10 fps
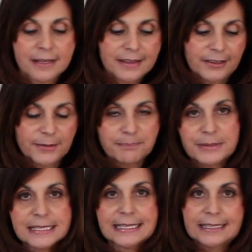the
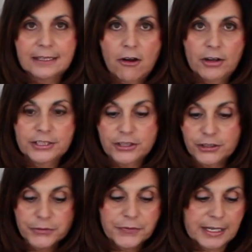biscuit on
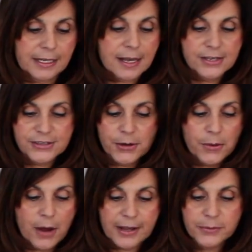your ring.
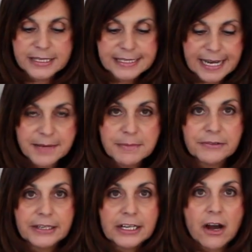So I always take my
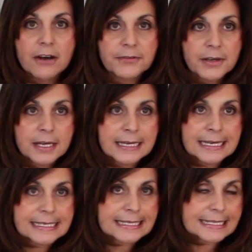ring off,
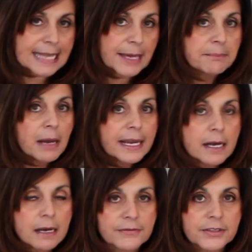set my
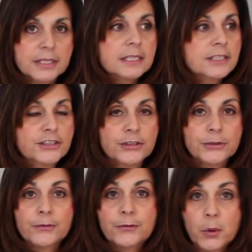oven
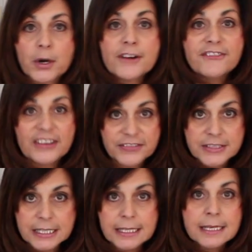to
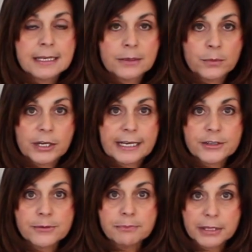450. We're gonna
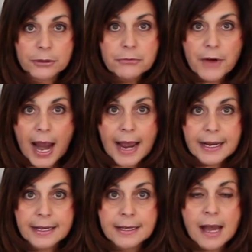do middle
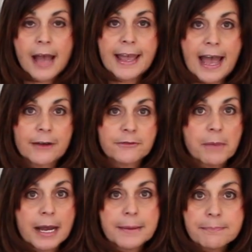rack. I have
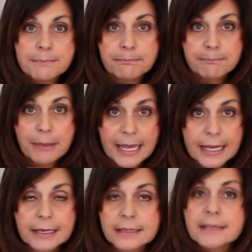my
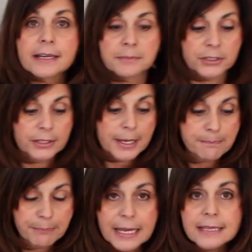pan that I'm
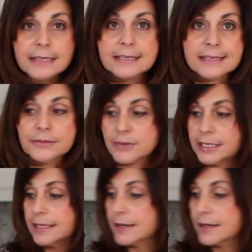gonna bake these in ready to